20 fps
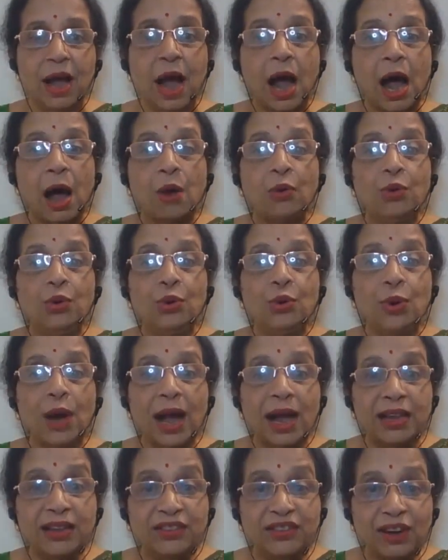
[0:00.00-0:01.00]
How do
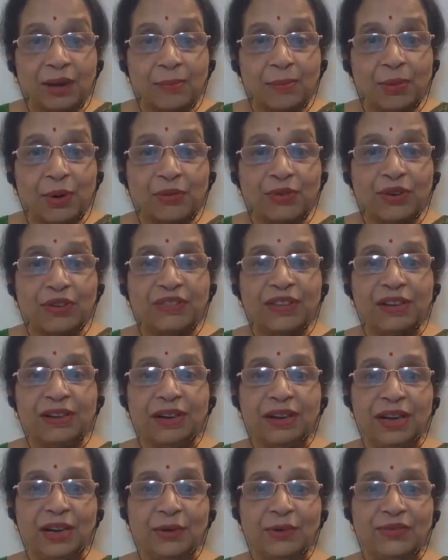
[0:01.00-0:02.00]
I jump out of the
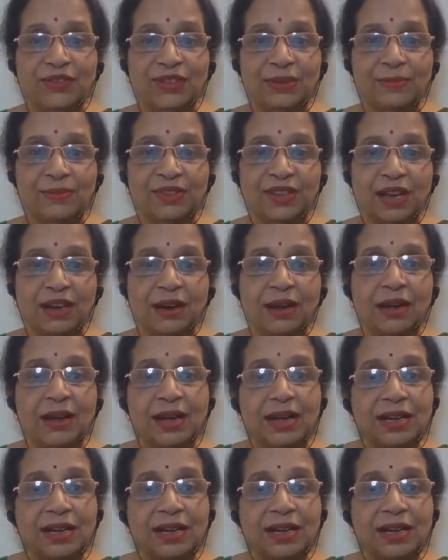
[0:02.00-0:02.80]
tree of samsara?